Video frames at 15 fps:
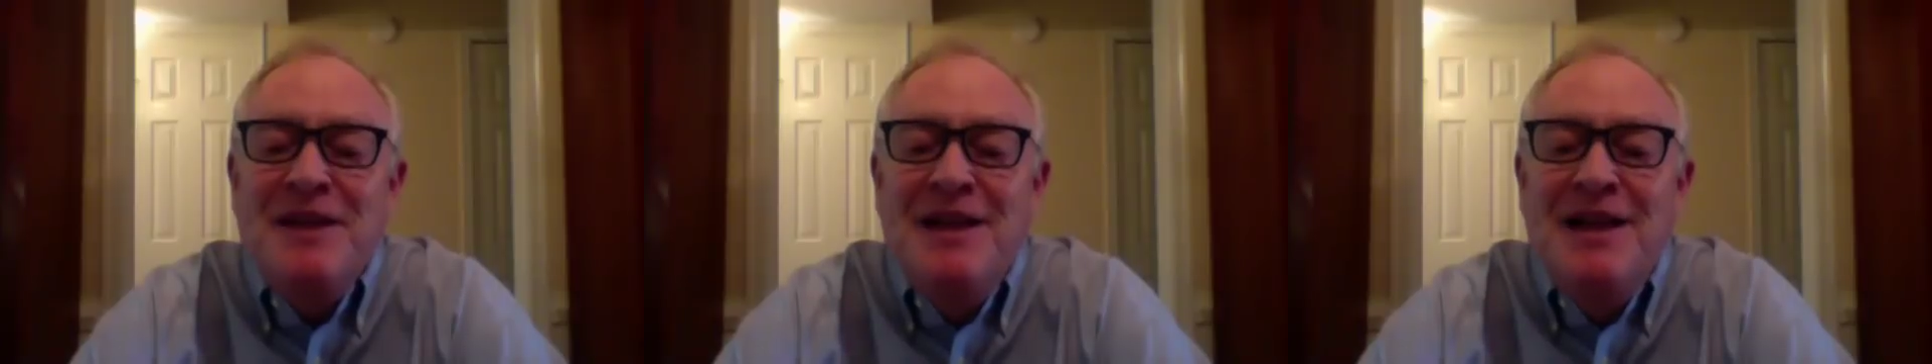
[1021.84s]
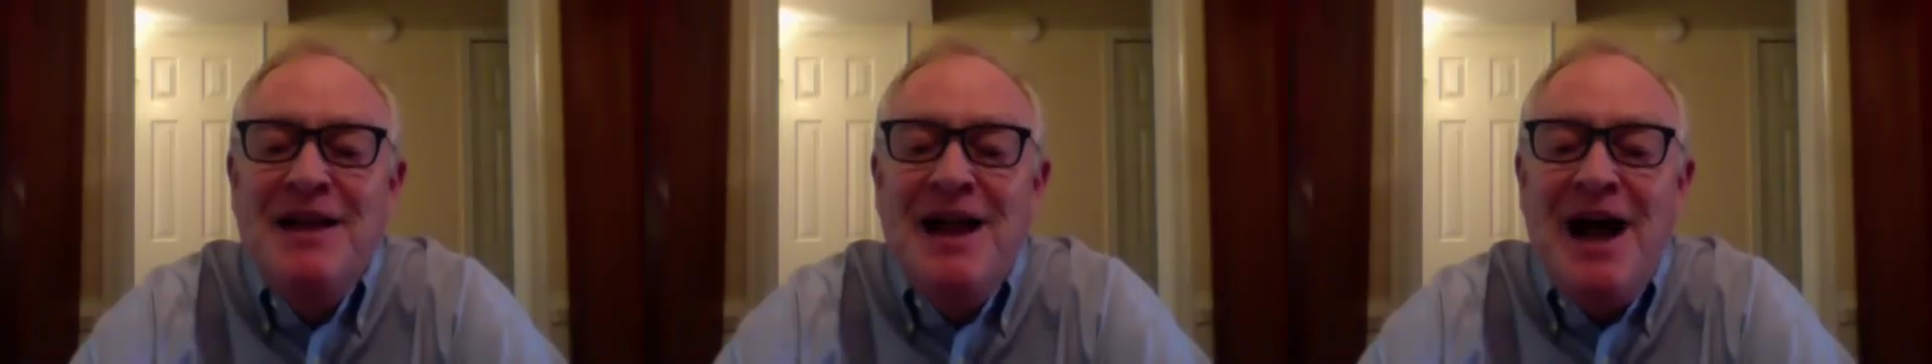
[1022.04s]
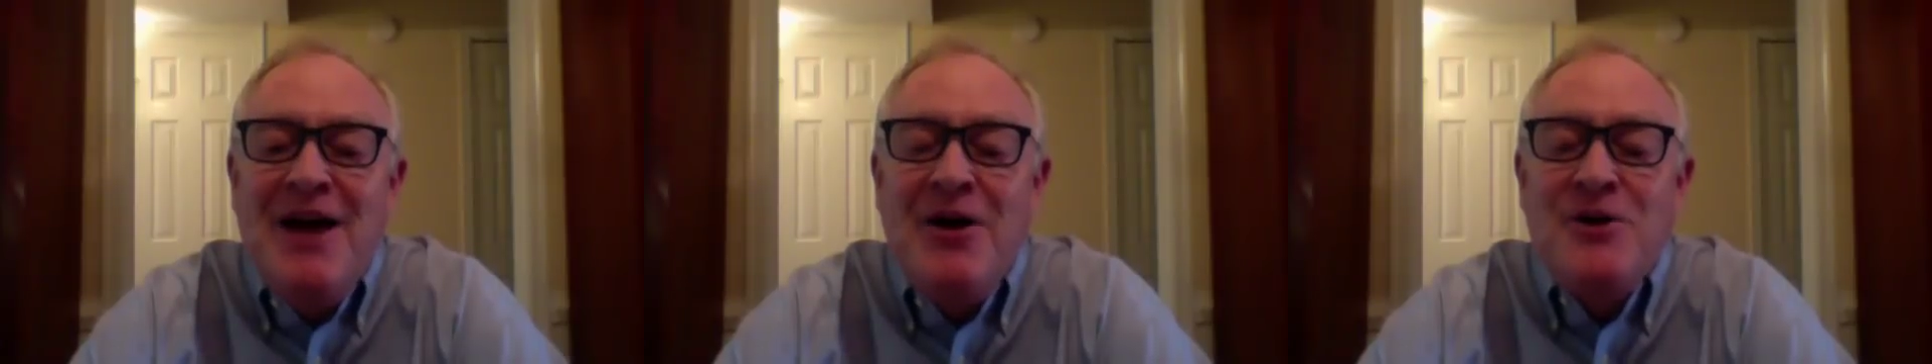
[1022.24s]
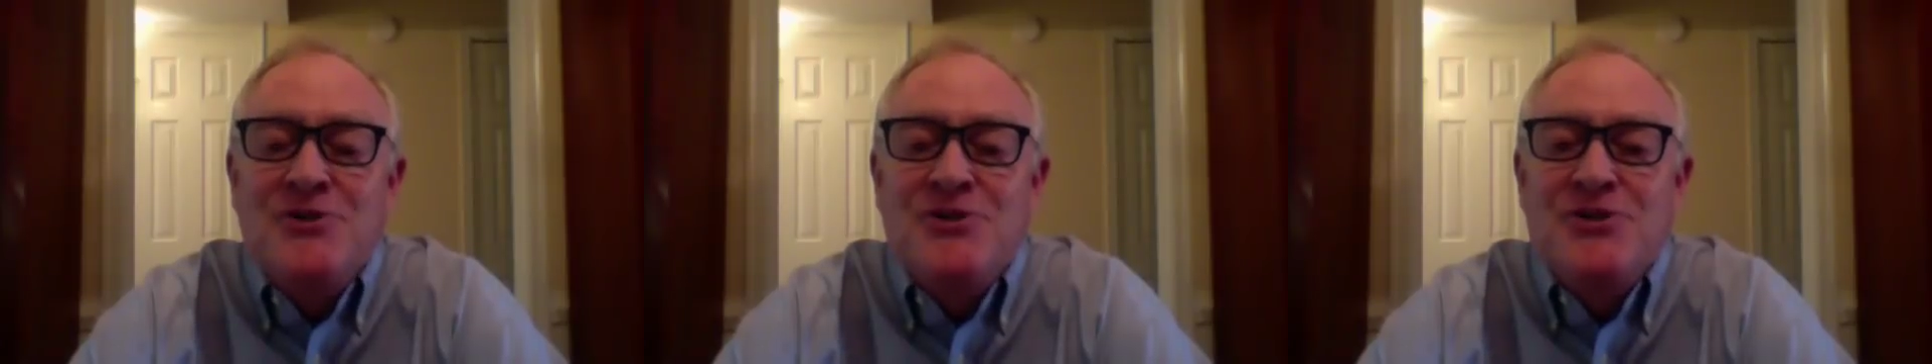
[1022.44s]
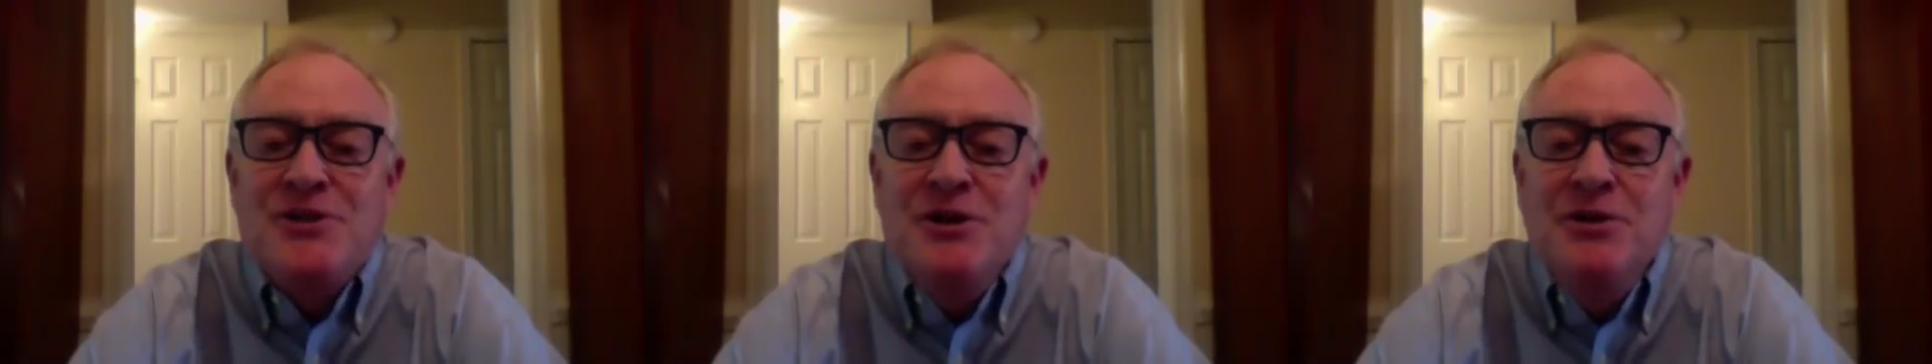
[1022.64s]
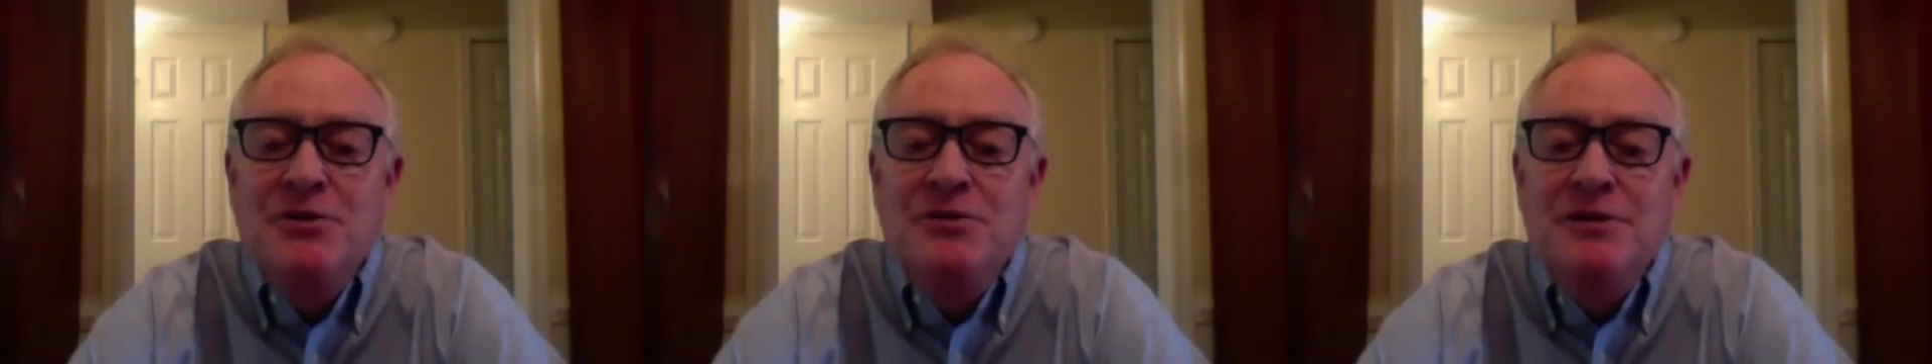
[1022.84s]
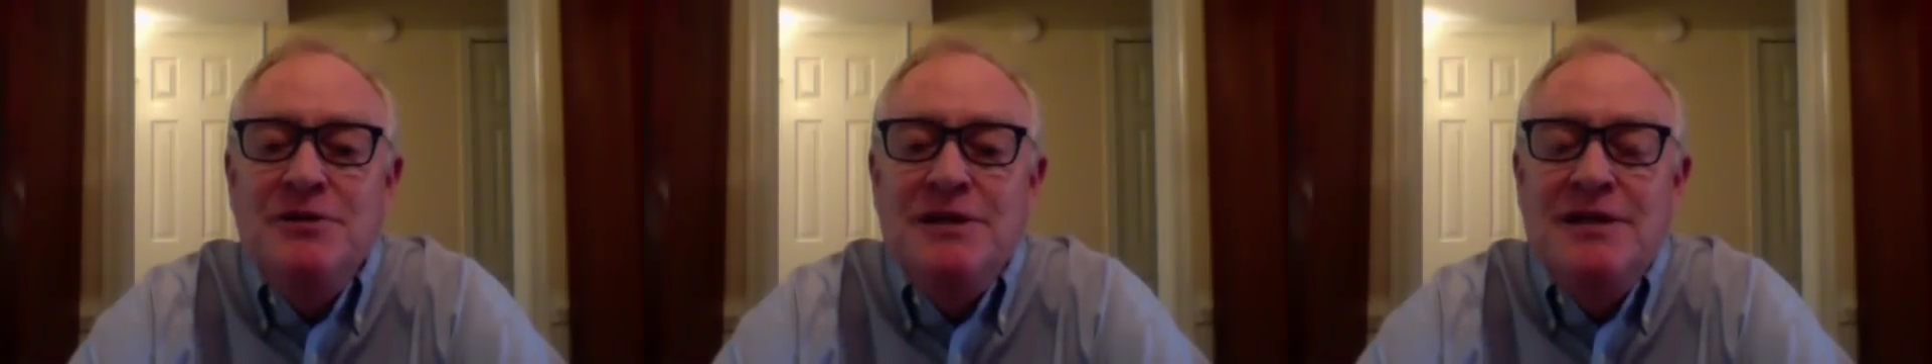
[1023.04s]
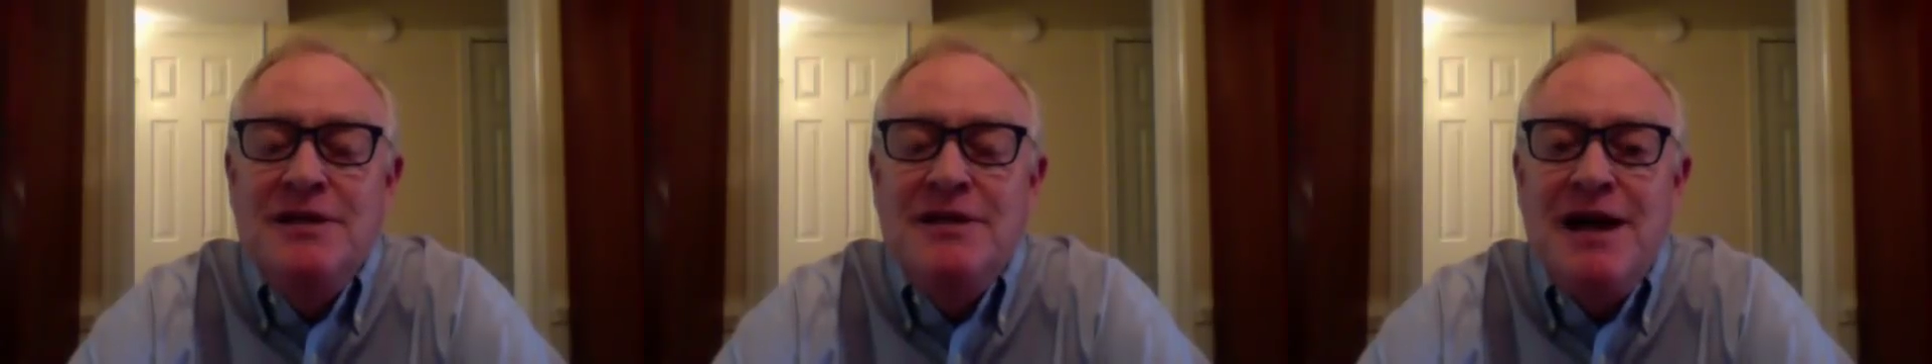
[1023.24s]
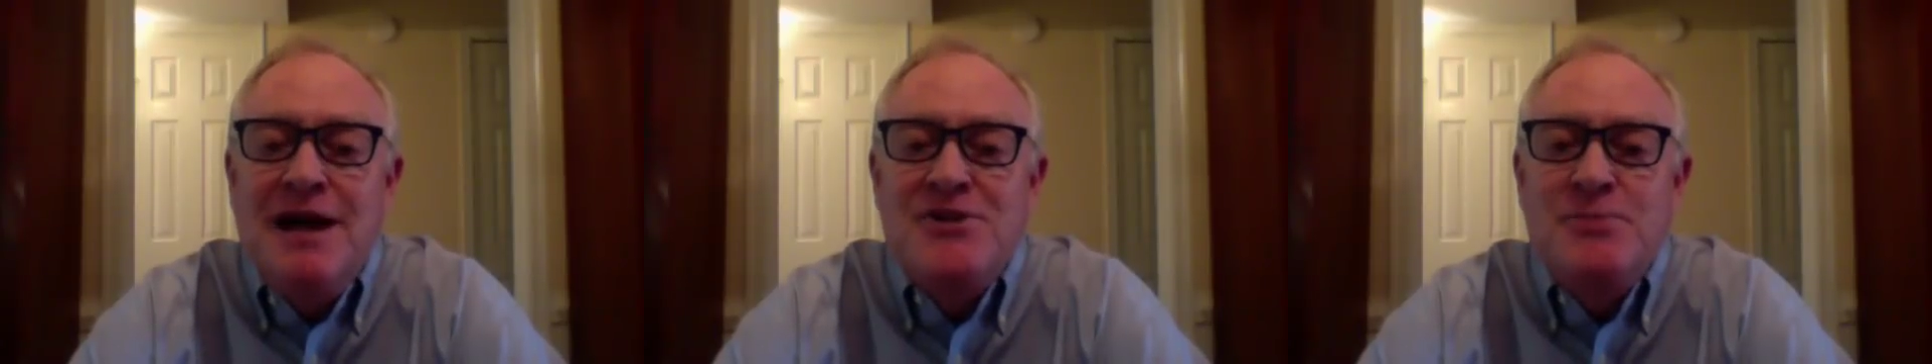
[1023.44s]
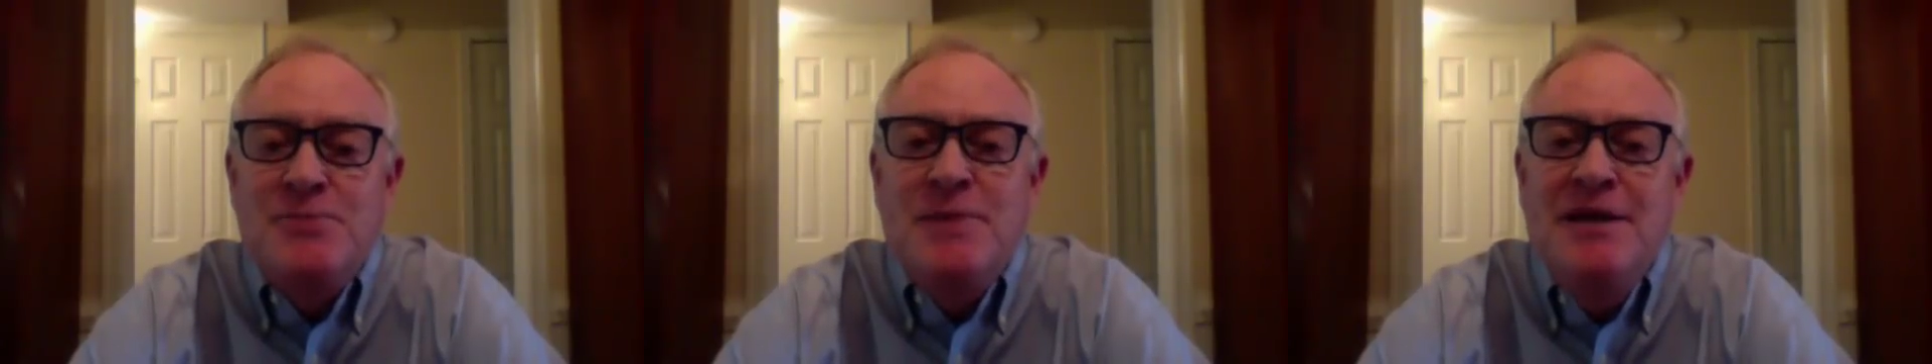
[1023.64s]
I
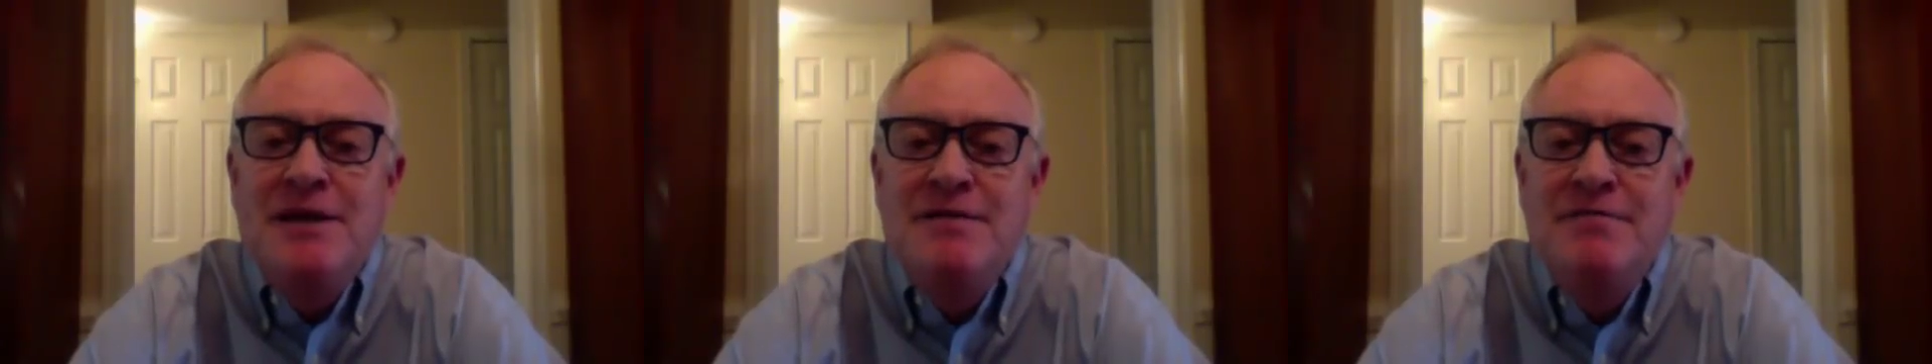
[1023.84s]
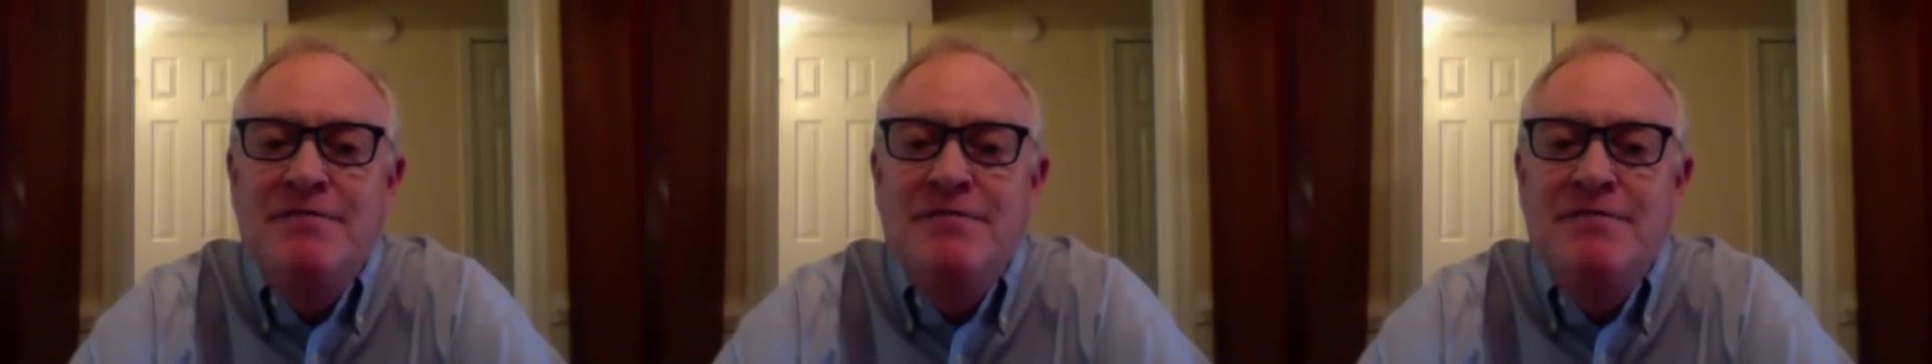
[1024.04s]
spend,